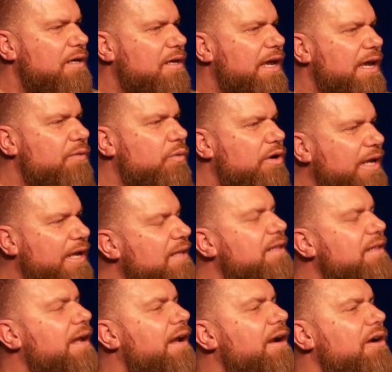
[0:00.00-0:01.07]
And we're in
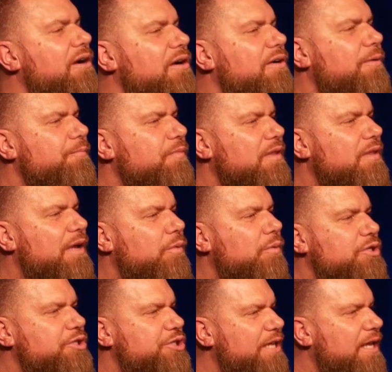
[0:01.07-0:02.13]
there and we're
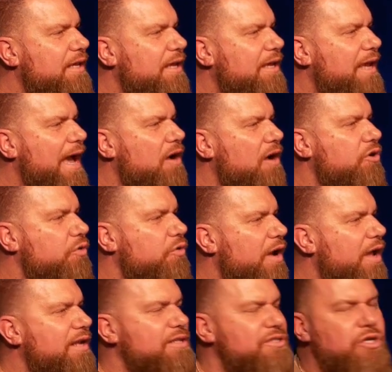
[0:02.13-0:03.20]
singing, How
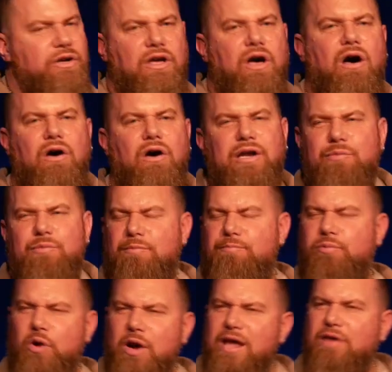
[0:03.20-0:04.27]
Great is Our God, and we're
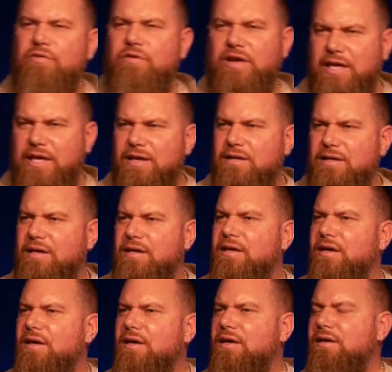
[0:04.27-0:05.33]
praying for healing.
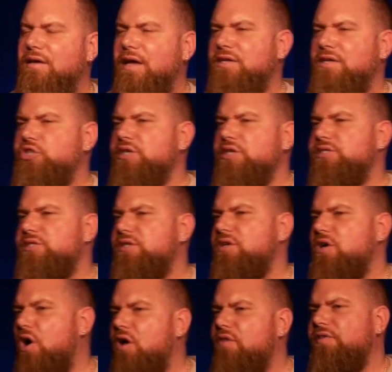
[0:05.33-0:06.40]
And she's
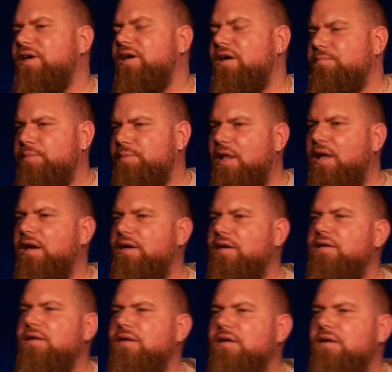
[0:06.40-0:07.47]
coughing up blood
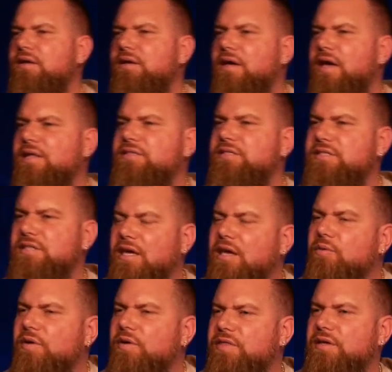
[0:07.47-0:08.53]
and
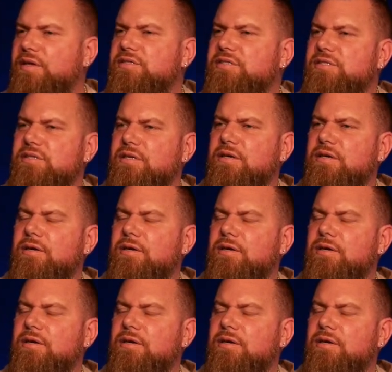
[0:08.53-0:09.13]
singing with us.